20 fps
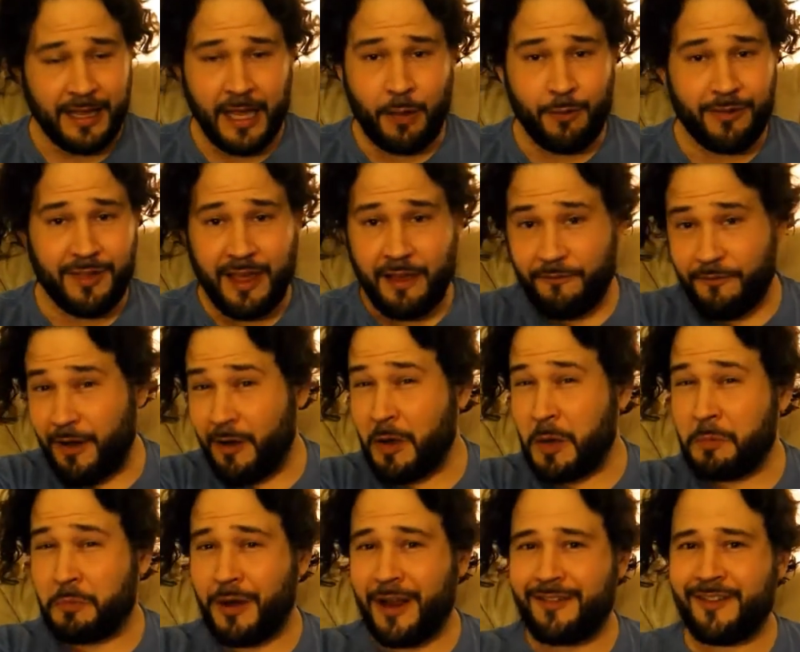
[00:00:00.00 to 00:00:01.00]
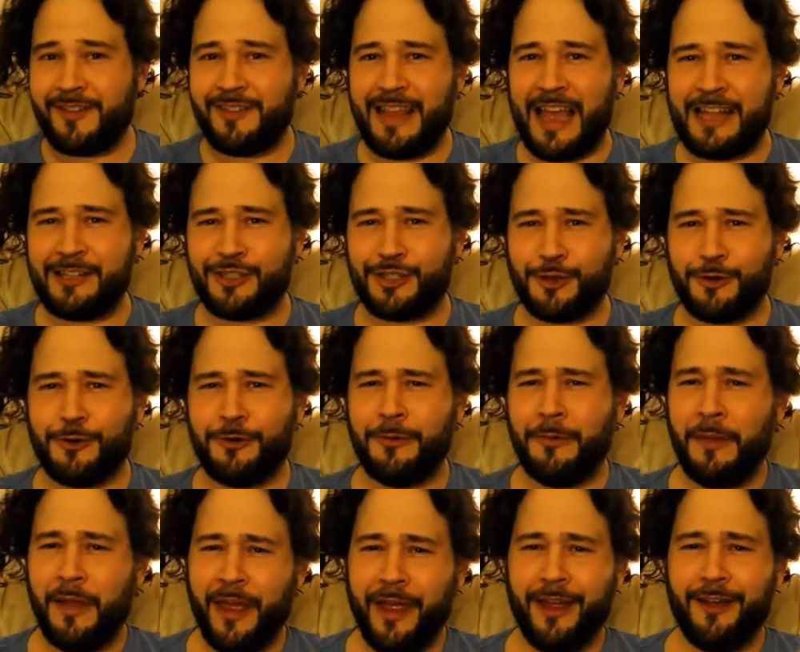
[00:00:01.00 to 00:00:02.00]
It was like very
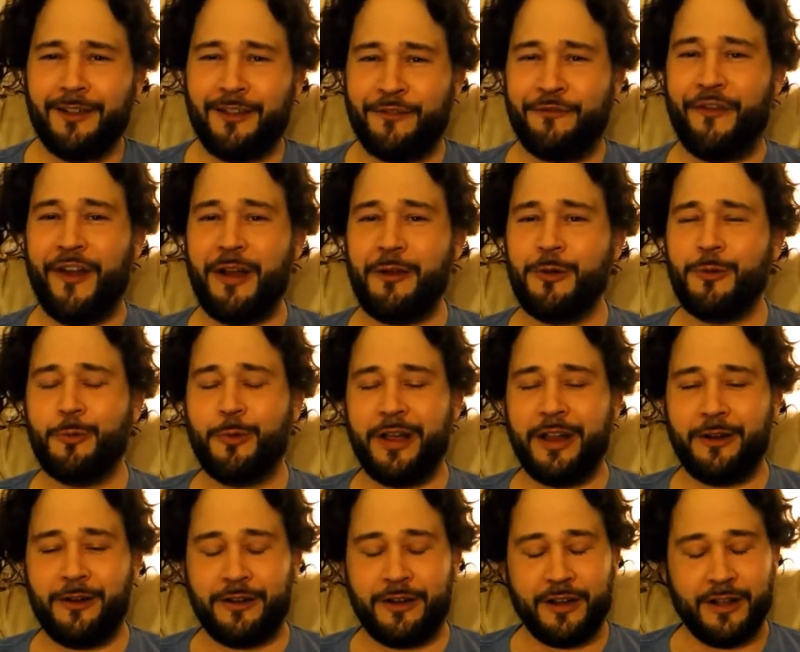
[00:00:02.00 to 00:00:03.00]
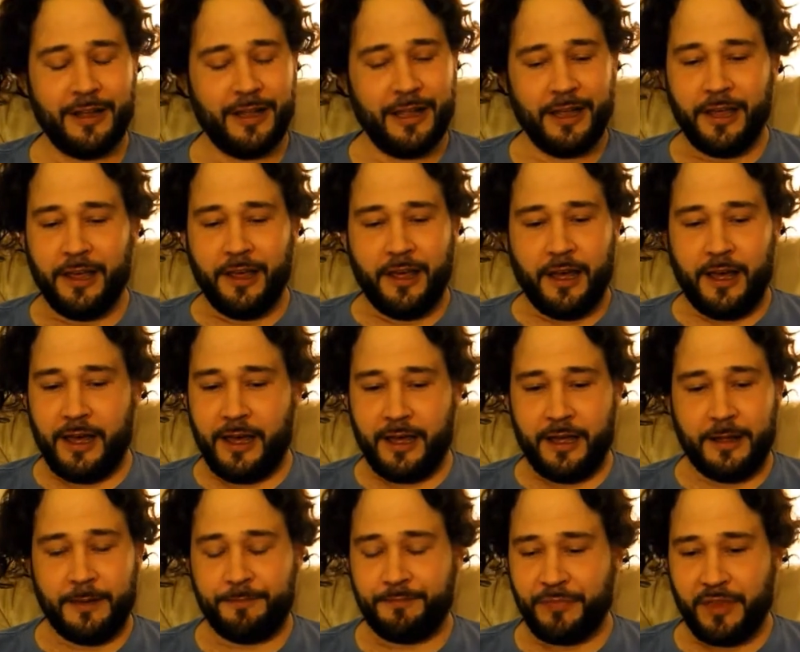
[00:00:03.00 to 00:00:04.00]
presidential. It's very weird.
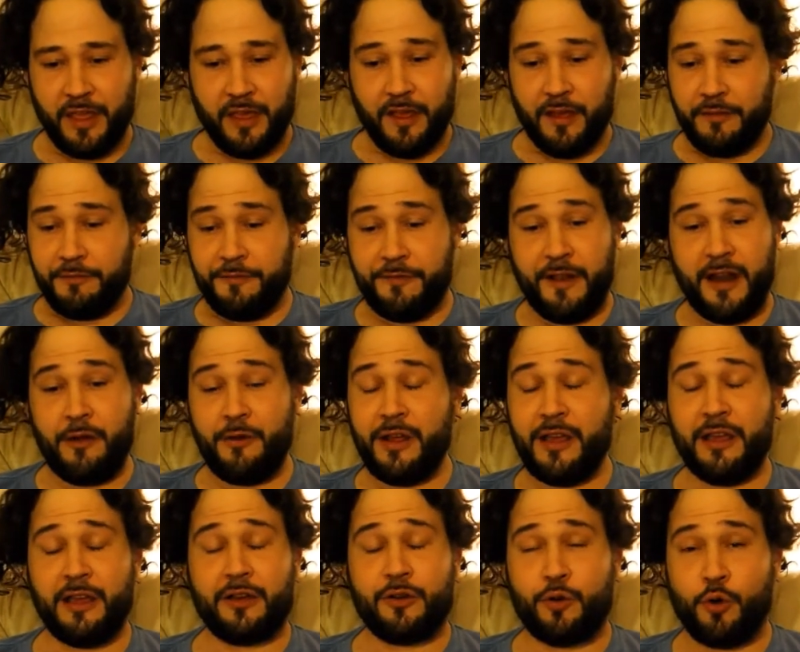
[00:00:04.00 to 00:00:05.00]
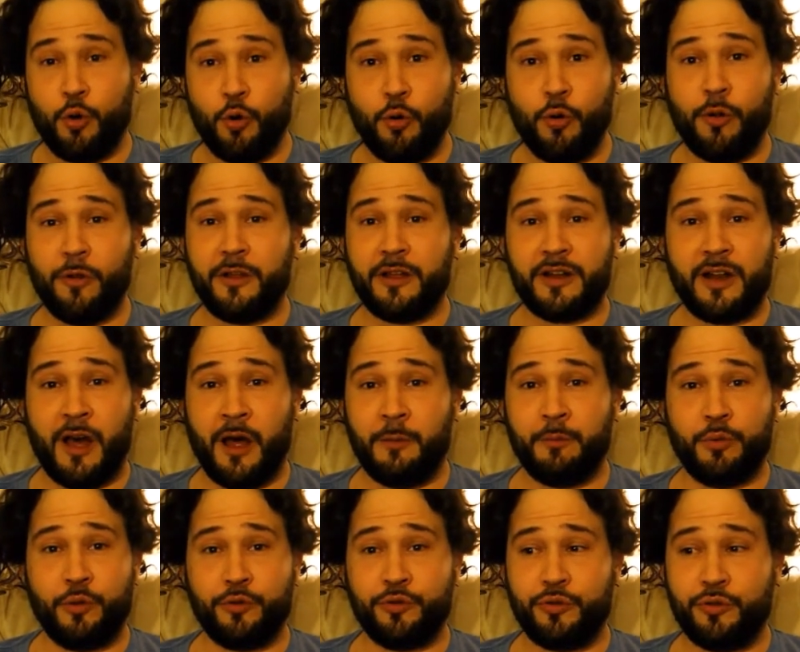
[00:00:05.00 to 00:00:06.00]
Very cool and
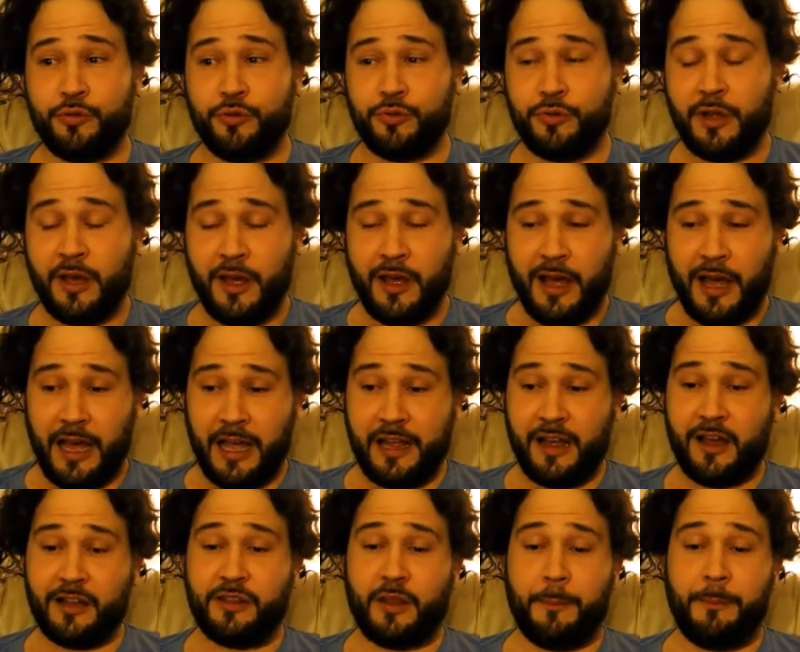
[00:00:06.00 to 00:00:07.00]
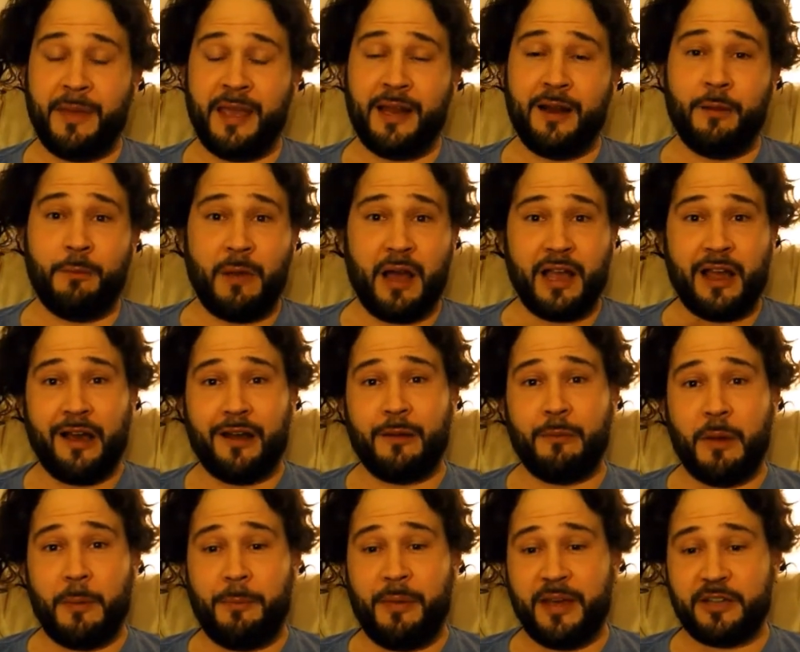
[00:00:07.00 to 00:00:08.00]
humble dude. I got to meet him. I got
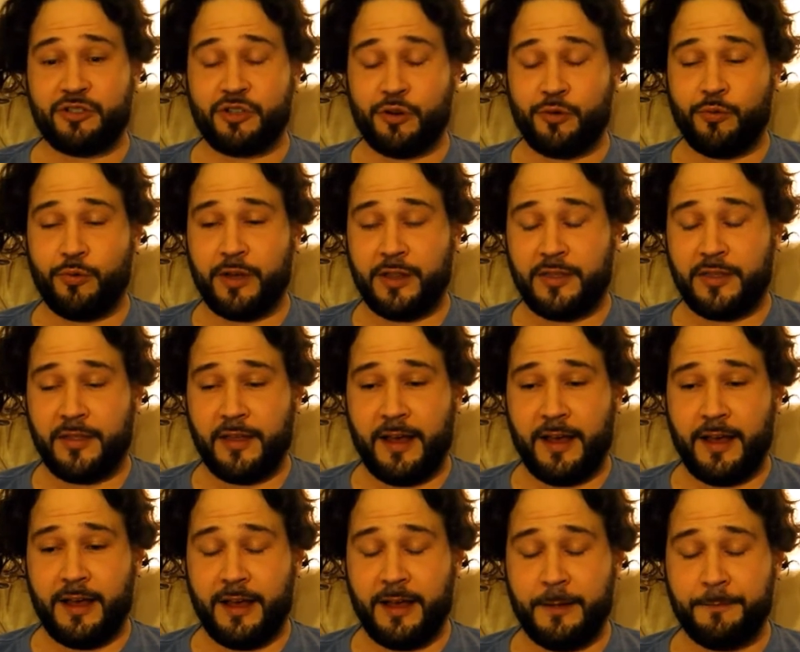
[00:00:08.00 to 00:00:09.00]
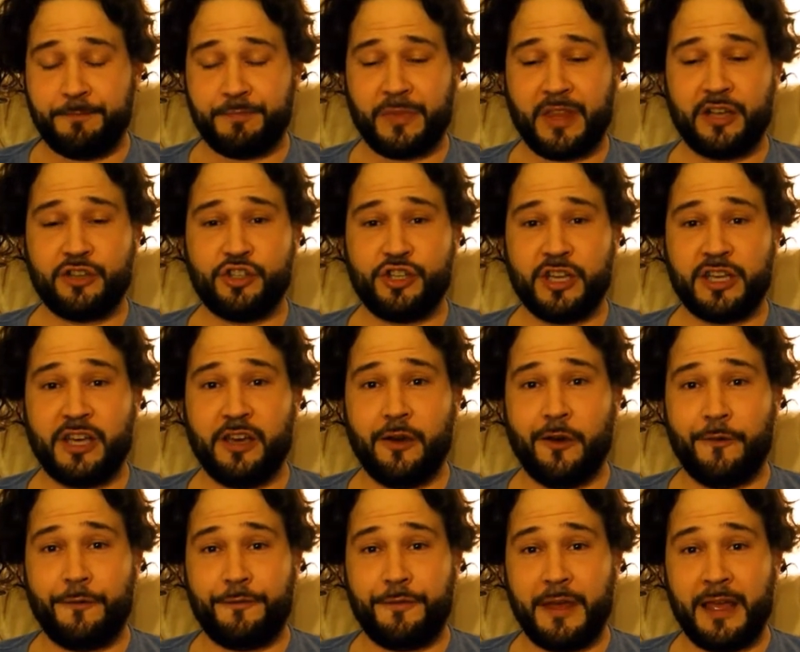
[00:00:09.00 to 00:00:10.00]
him a picture with
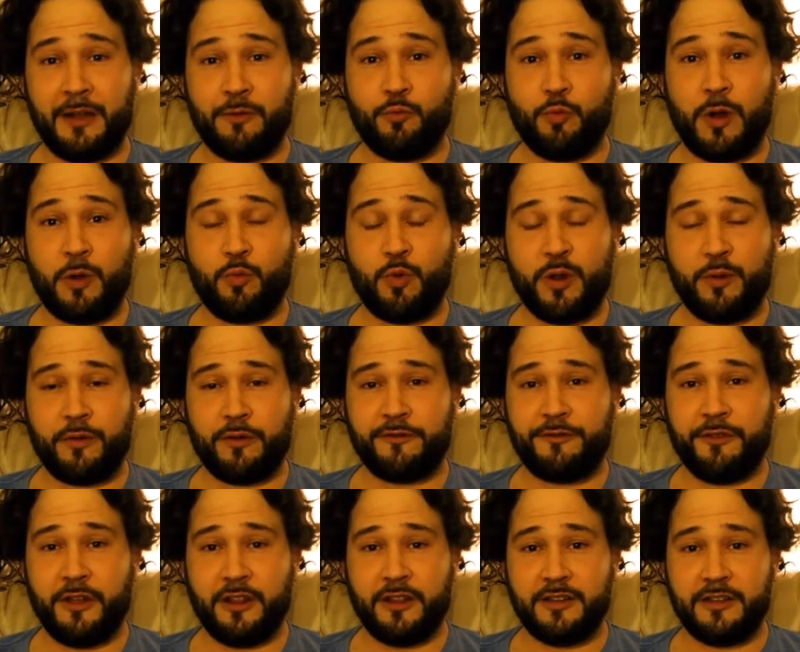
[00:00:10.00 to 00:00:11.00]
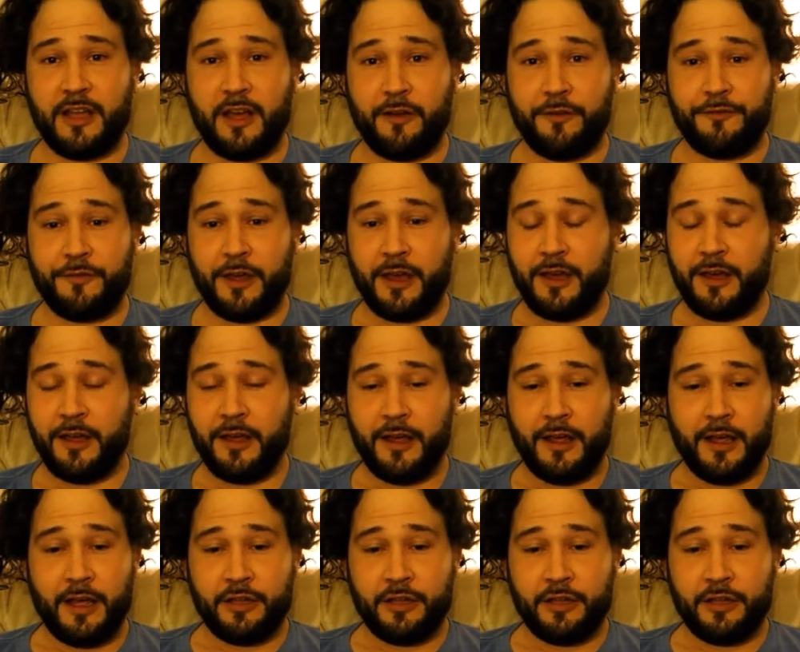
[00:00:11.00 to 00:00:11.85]
Shaquille Finn when we were in Philadelphia.